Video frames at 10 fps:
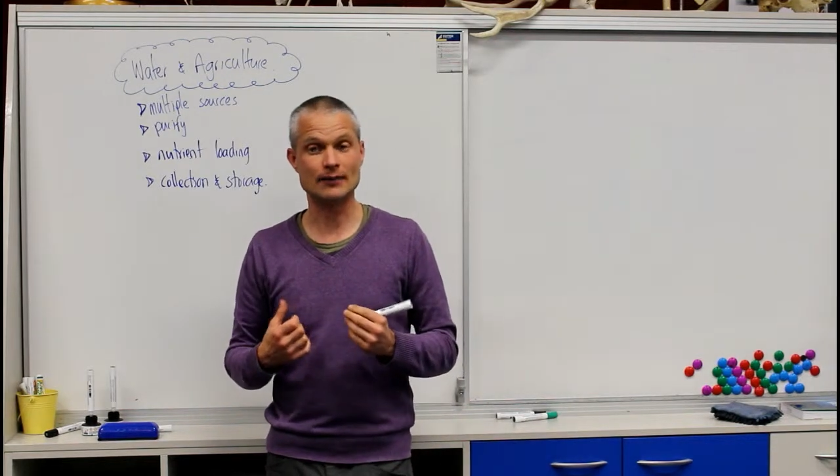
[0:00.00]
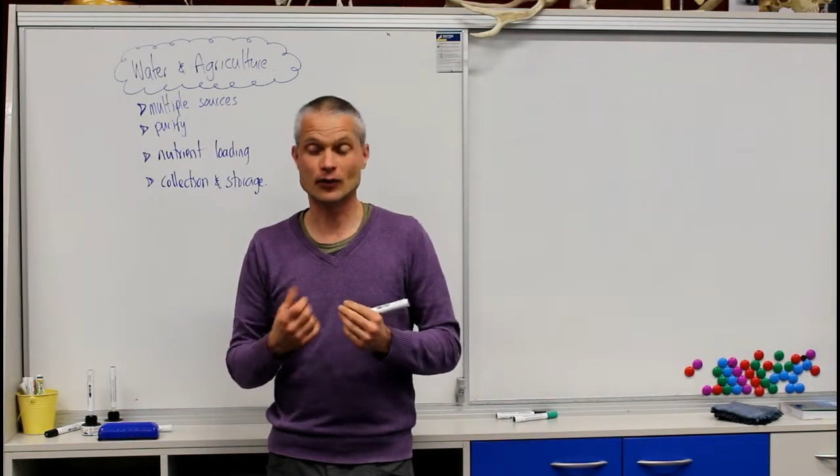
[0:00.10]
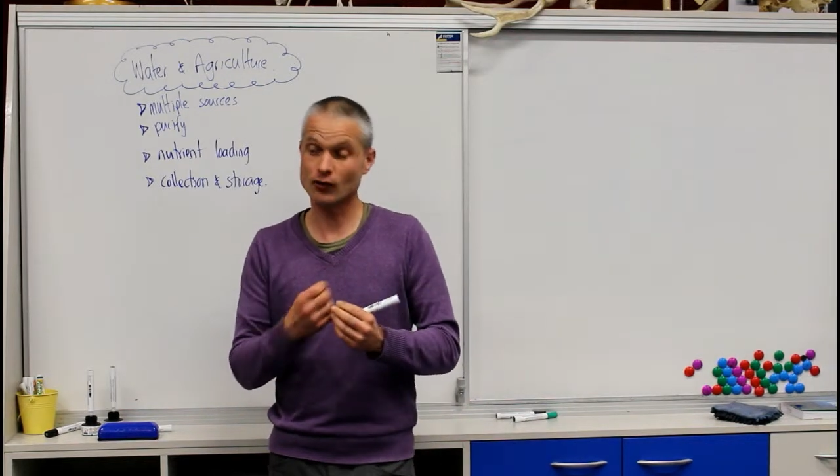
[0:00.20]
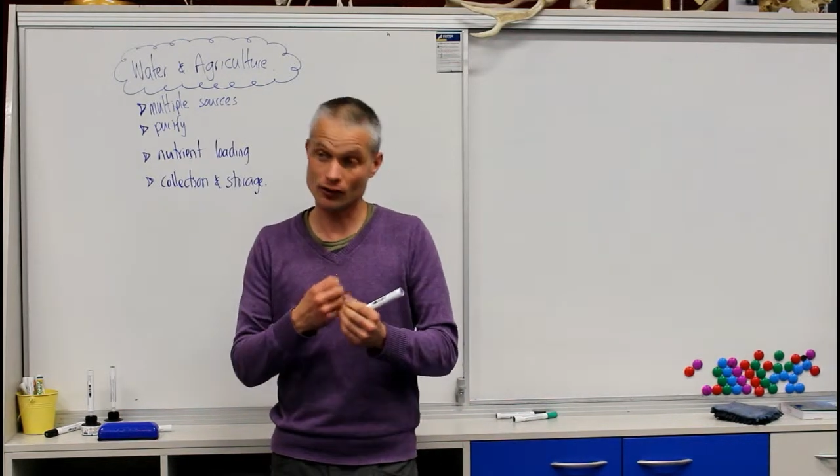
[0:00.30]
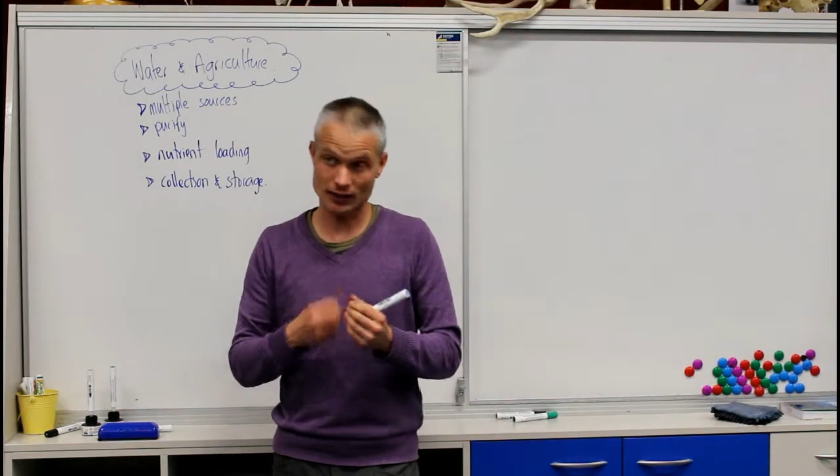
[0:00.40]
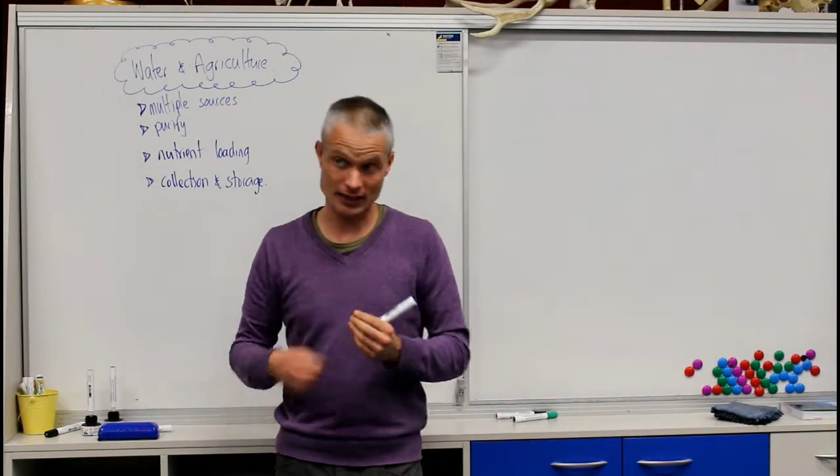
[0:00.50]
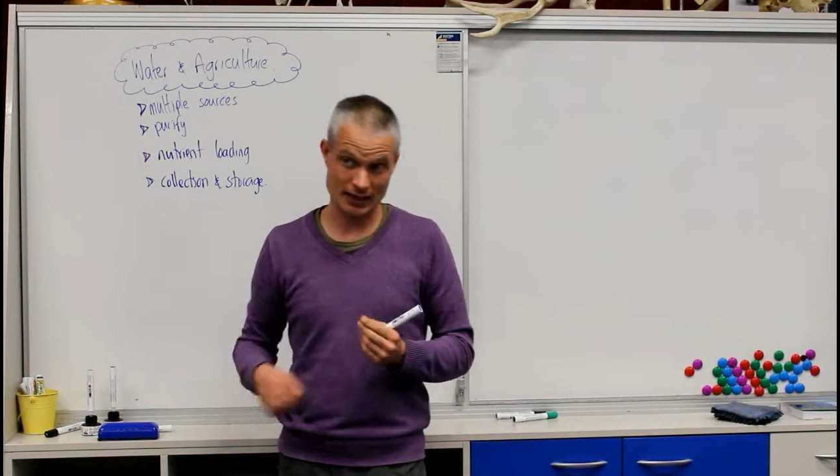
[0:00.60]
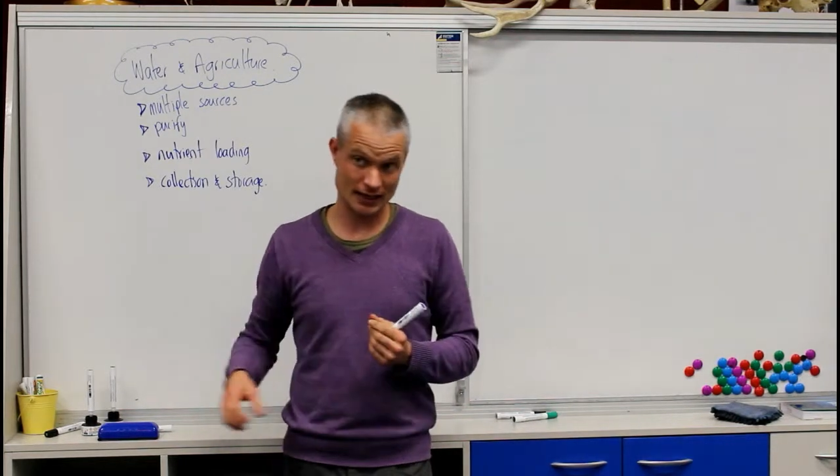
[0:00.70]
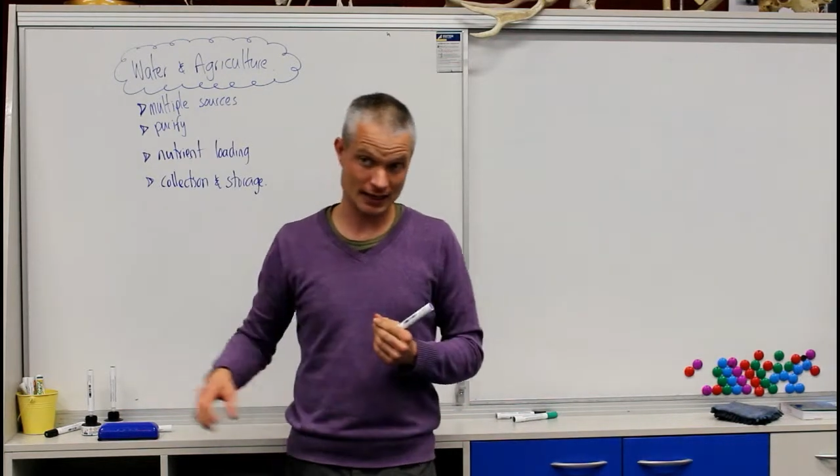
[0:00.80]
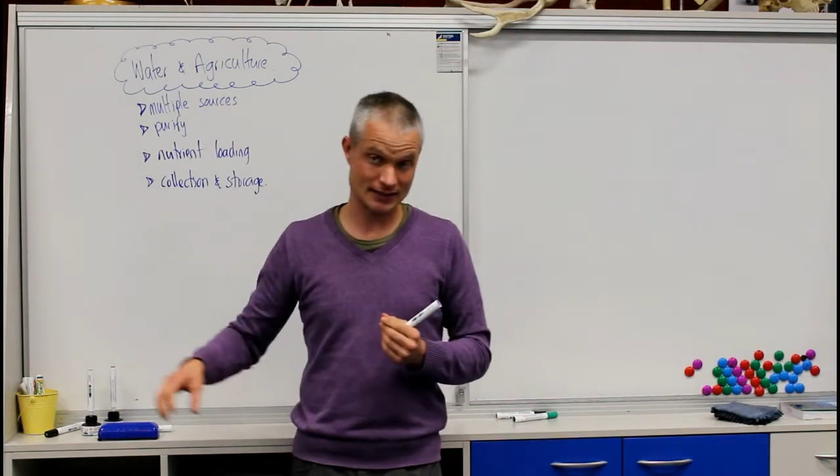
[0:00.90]
or
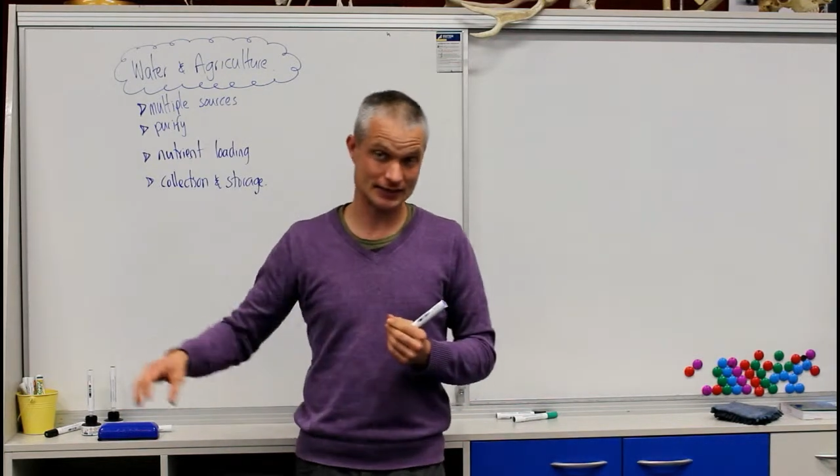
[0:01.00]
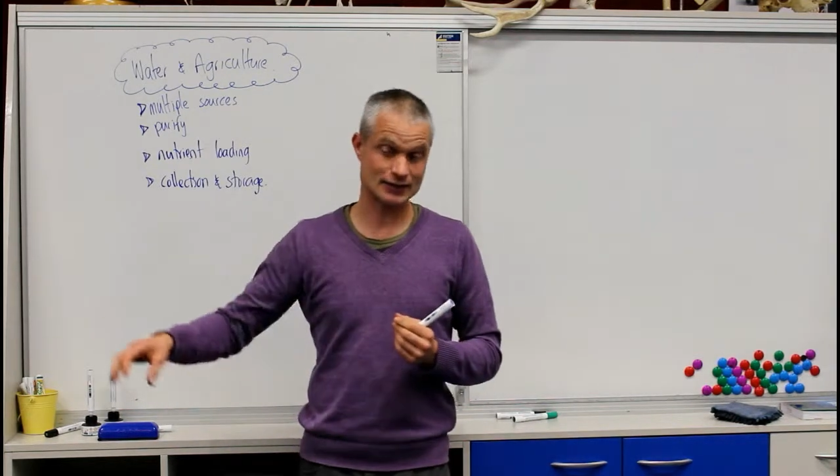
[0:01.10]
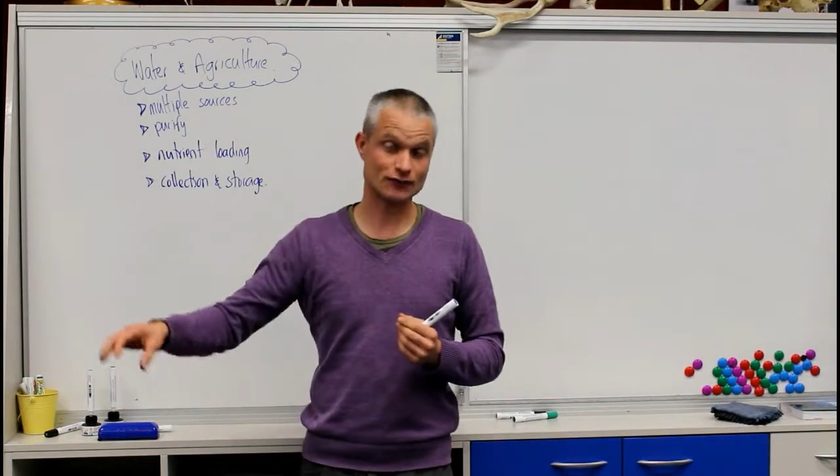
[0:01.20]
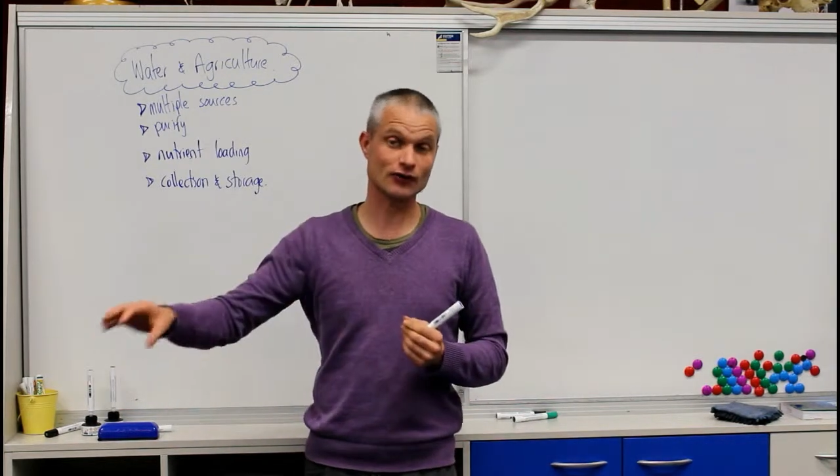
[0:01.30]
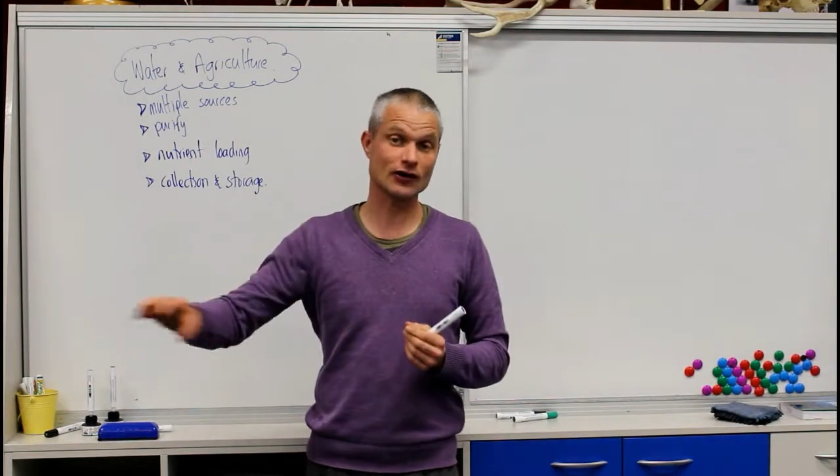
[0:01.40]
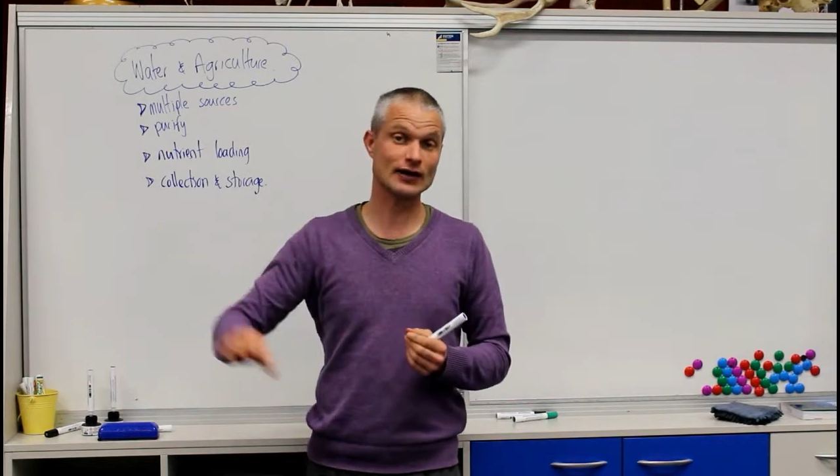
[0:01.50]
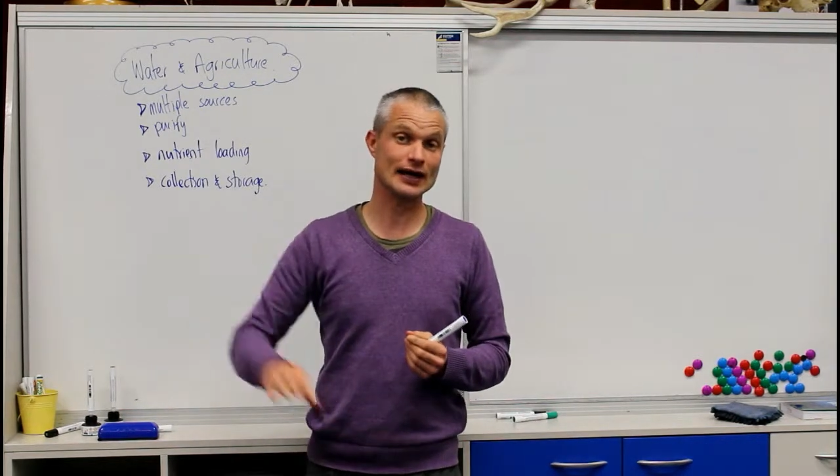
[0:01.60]
as it's flown